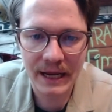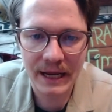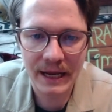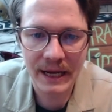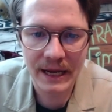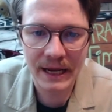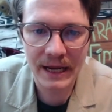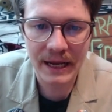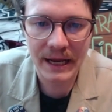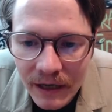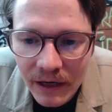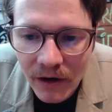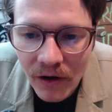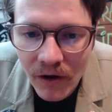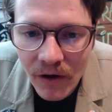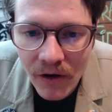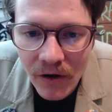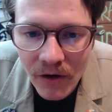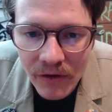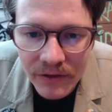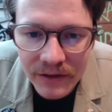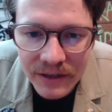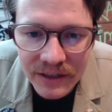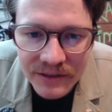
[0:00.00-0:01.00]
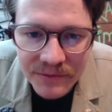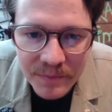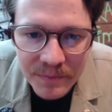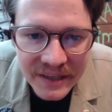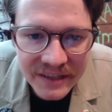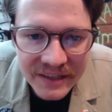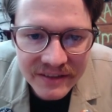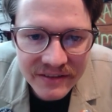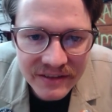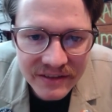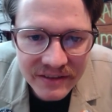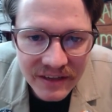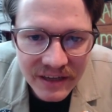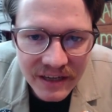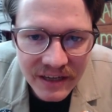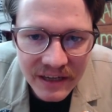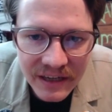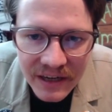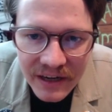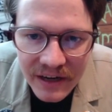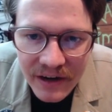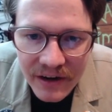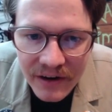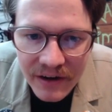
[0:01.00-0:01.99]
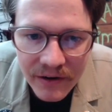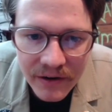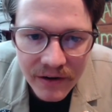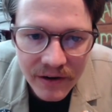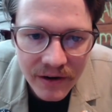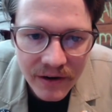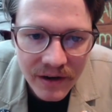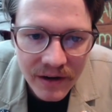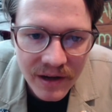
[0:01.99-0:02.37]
gonna get all these pieces in here,